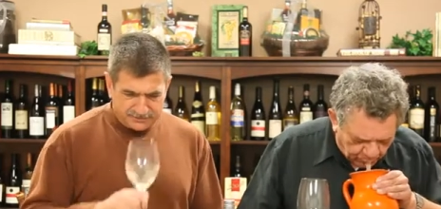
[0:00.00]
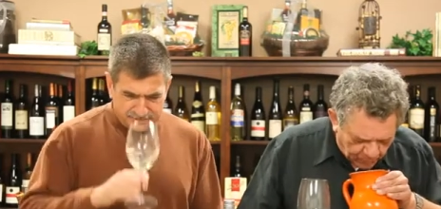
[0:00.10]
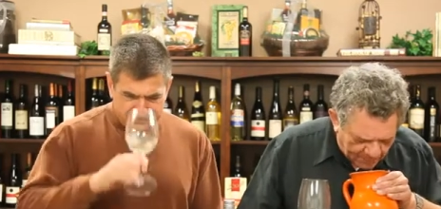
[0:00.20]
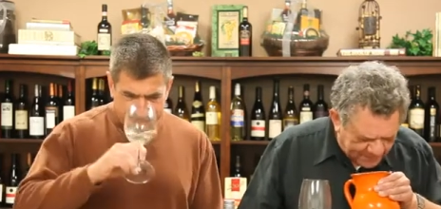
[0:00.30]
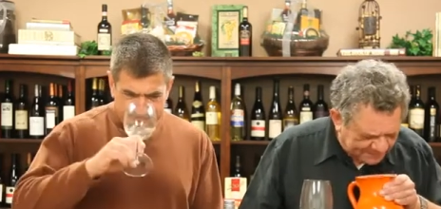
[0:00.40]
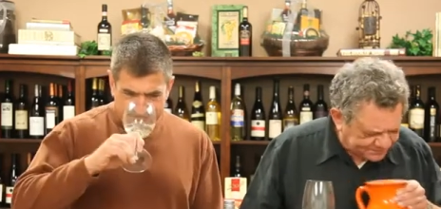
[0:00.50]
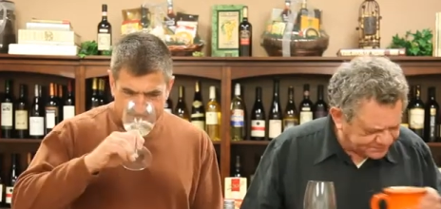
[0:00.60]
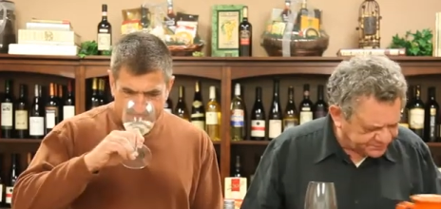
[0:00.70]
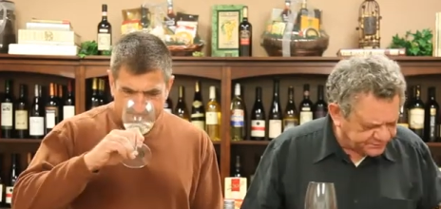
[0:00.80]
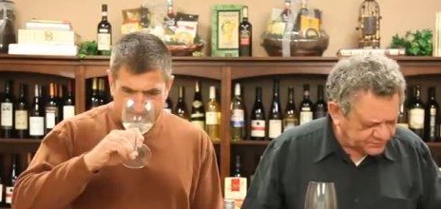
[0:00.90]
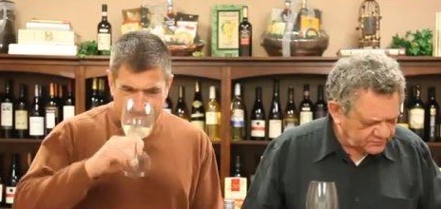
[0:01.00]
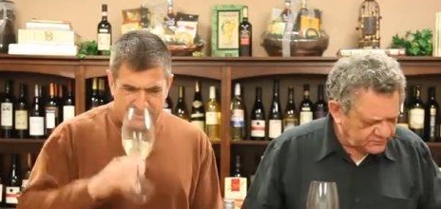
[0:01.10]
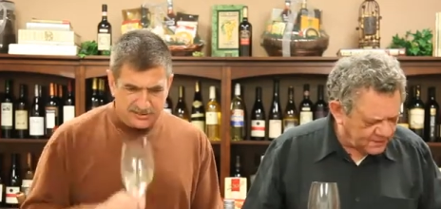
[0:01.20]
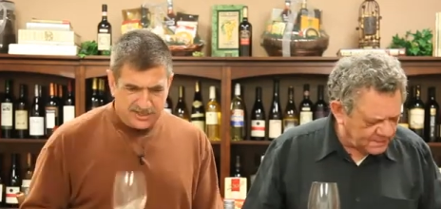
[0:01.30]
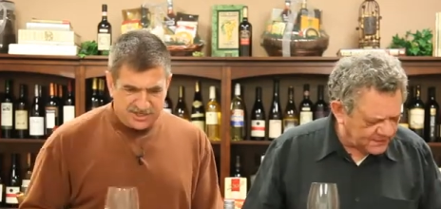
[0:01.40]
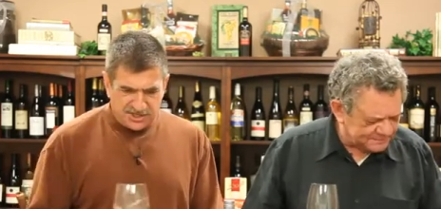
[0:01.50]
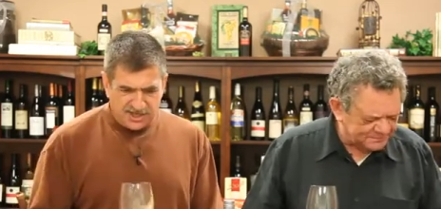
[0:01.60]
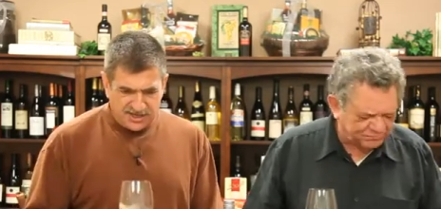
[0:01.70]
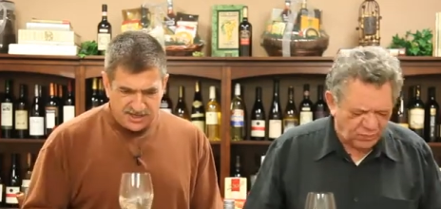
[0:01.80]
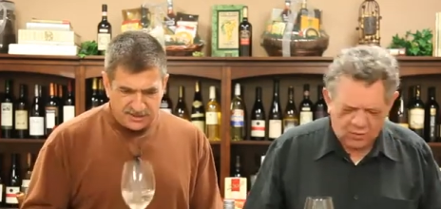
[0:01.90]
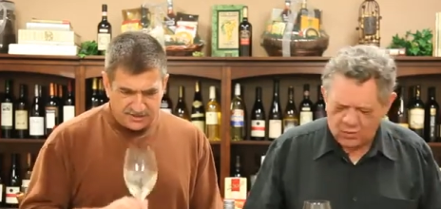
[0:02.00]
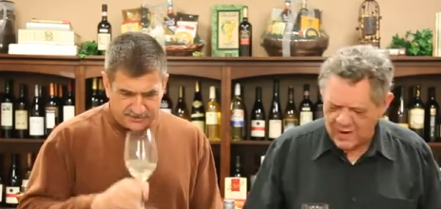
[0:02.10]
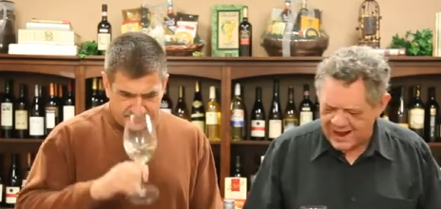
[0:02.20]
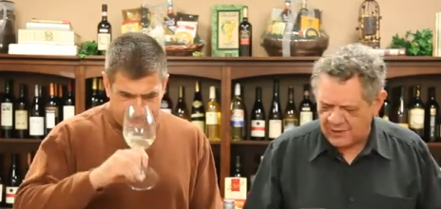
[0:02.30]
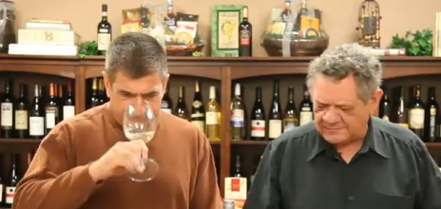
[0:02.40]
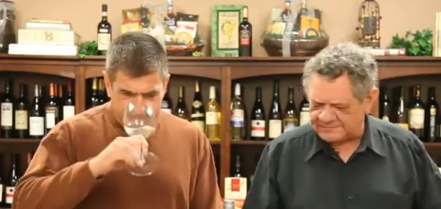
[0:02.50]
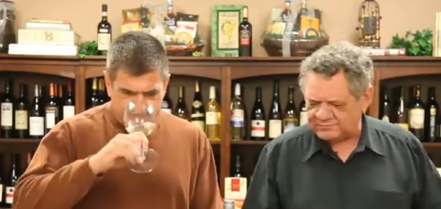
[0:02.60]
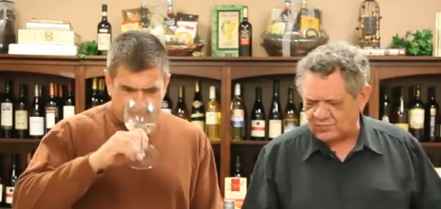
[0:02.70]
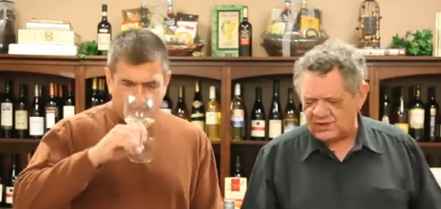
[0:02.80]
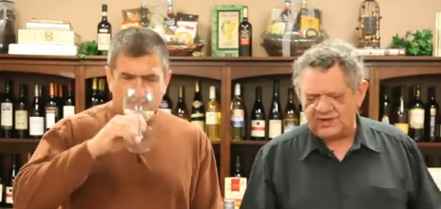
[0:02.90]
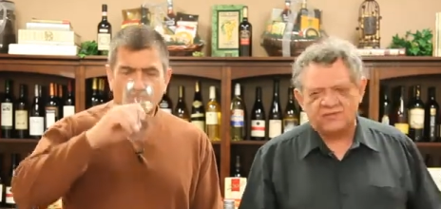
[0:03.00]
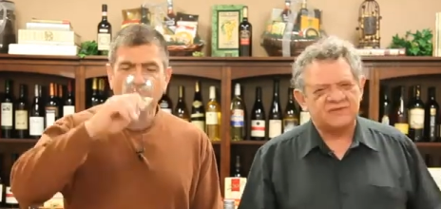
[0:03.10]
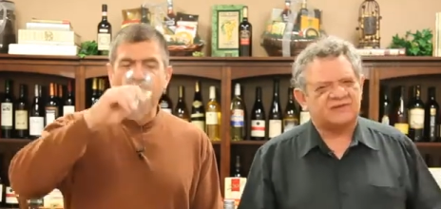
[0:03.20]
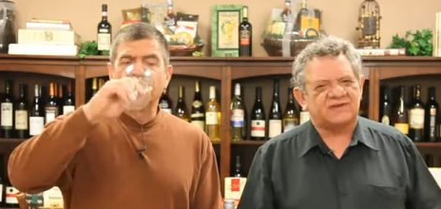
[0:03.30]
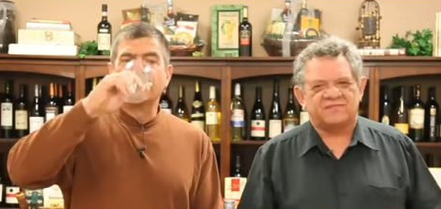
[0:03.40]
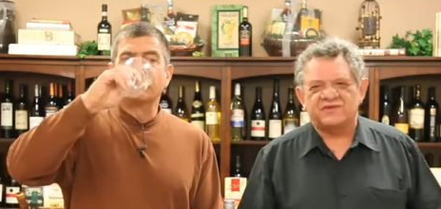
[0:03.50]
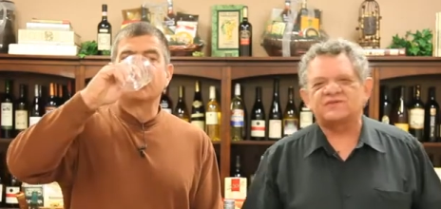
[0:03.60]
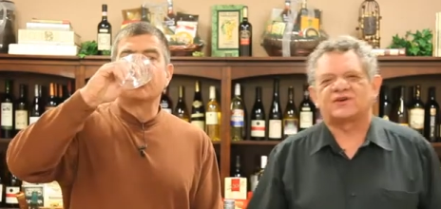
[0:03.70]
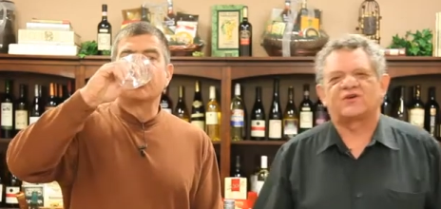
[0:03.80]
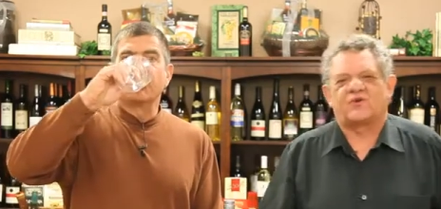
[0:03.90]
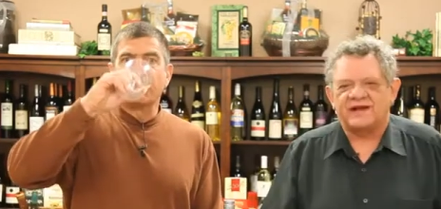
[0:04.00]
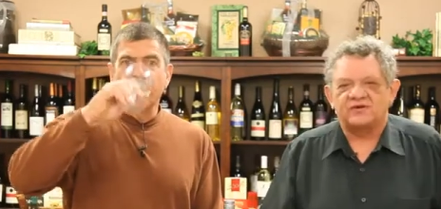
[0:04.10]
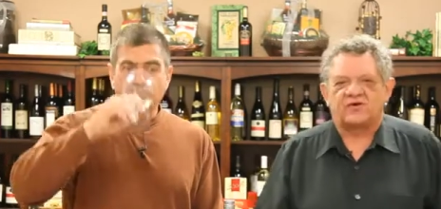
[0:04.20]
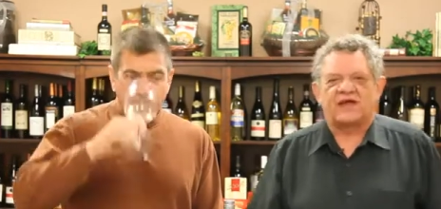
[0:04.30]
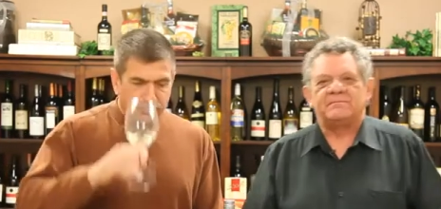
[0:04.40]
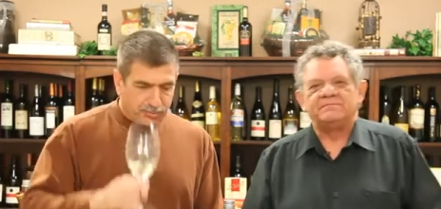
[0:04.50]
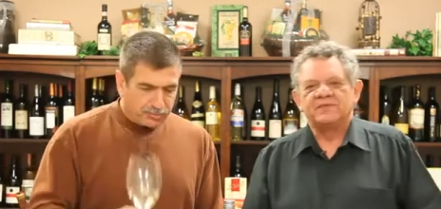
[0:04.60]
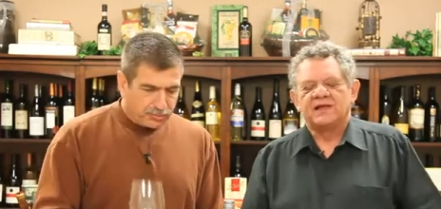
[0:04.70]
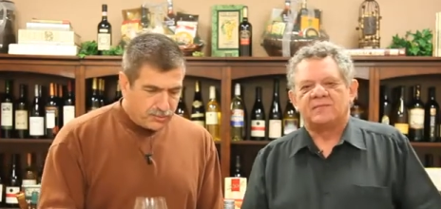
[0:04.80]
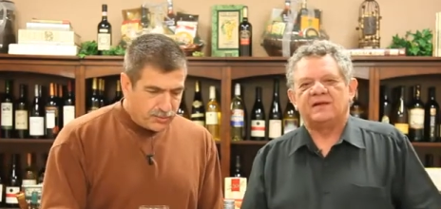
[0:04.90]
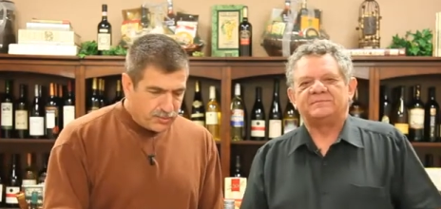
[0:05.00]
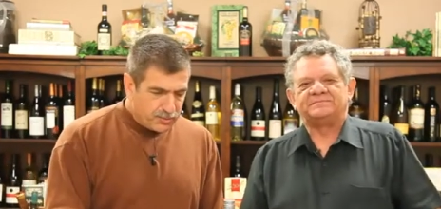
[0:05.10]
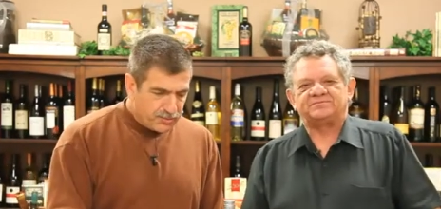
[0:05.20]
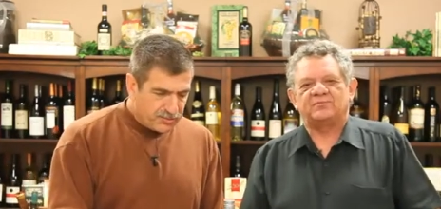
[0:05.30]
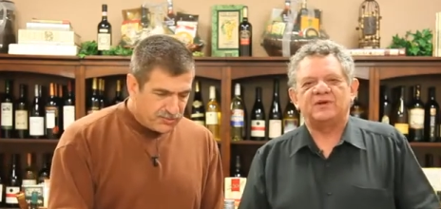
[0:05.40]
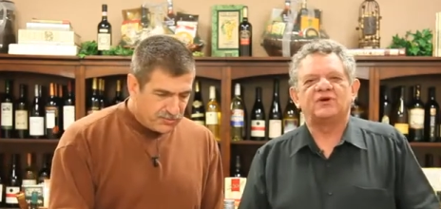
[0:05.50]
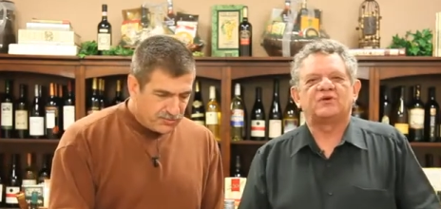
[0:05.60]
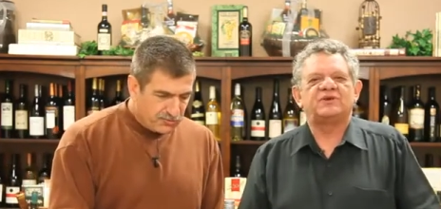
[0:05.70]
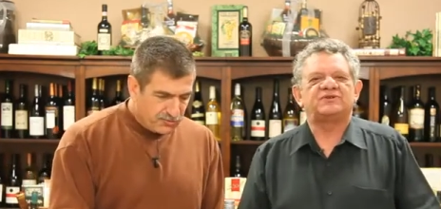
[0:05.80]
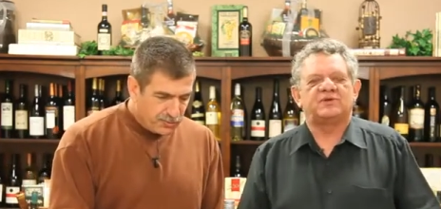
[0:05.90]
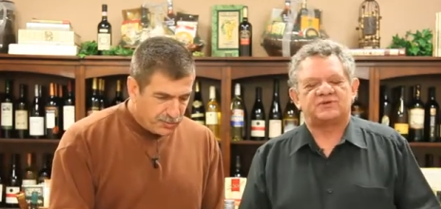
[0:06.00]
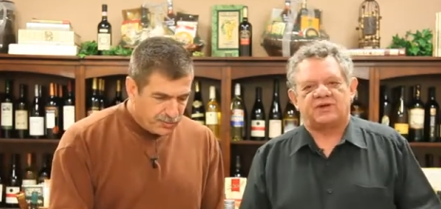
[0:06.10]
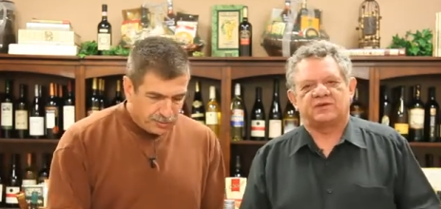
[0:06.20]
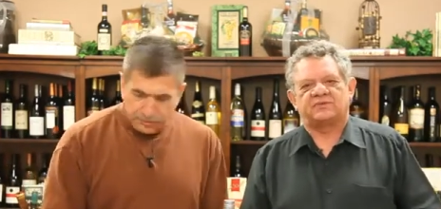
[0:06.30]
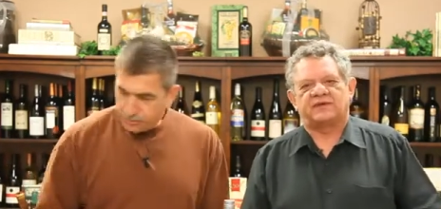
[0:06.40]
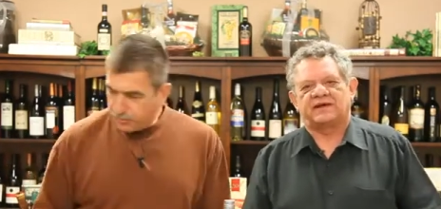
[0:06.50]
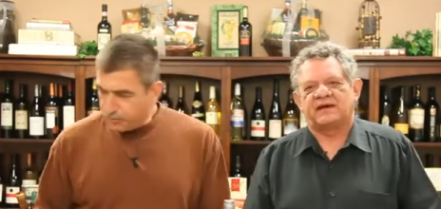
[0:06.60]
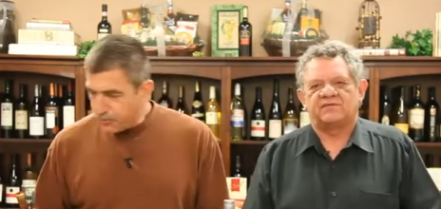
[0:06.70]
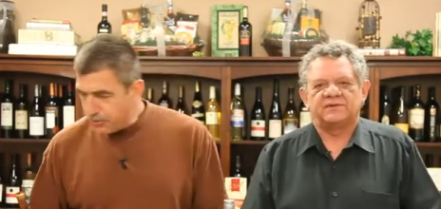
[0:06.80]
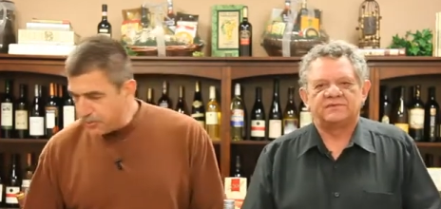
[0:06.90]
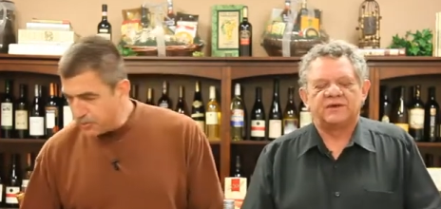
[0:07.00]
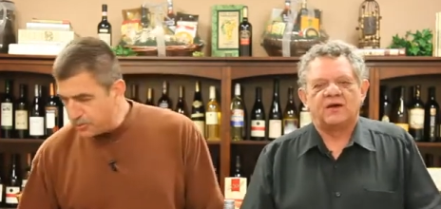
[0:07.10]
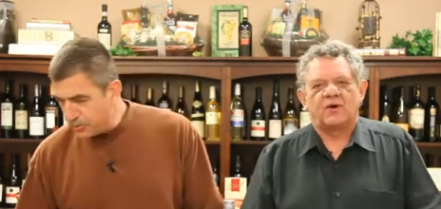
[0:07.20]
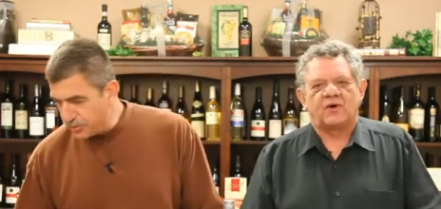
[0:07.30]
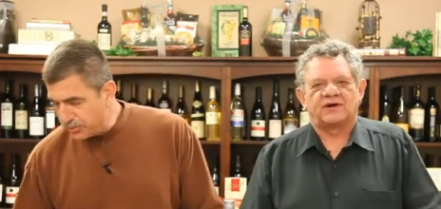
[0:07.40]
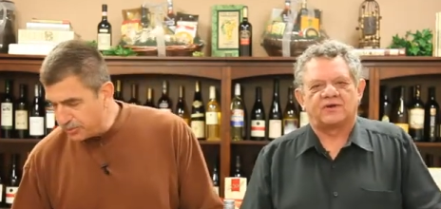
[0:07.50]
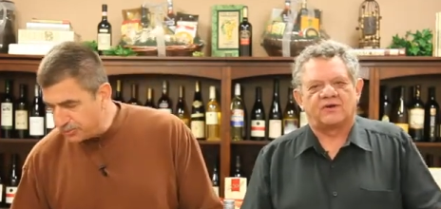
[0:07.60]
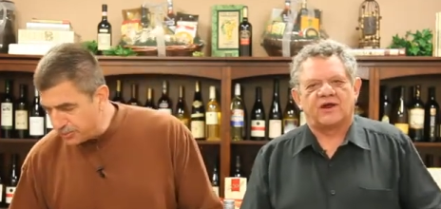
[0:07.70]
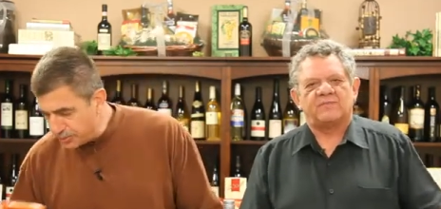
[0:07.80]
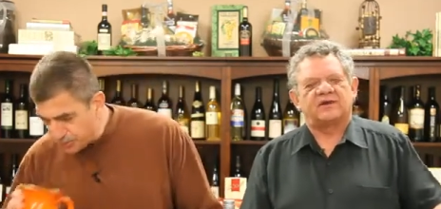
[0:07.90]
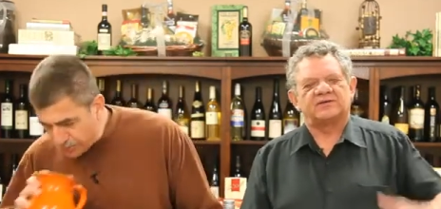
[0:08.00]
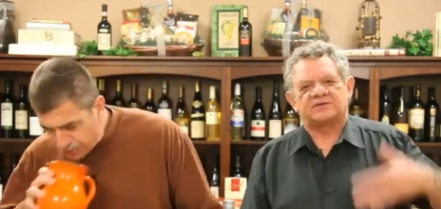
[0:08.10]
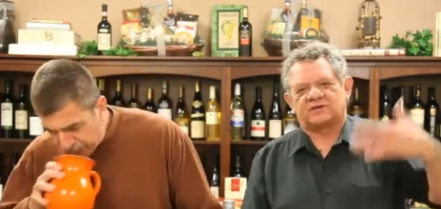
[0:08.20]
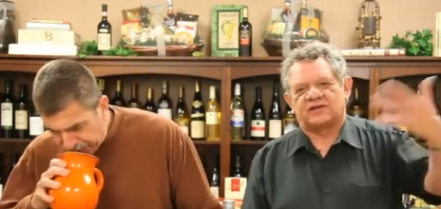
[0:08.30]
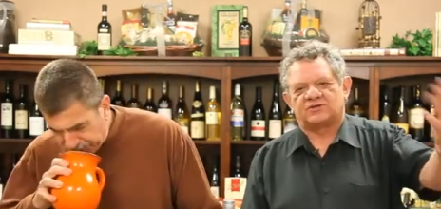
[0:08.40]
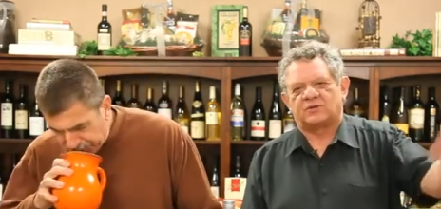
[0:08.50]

Speaker 1: mm. cute lychee thing. Wow. You know, this is a, this is a great grape. I mean, Pinot Grigio is thought to be kind of an ordinary grape because it's it's so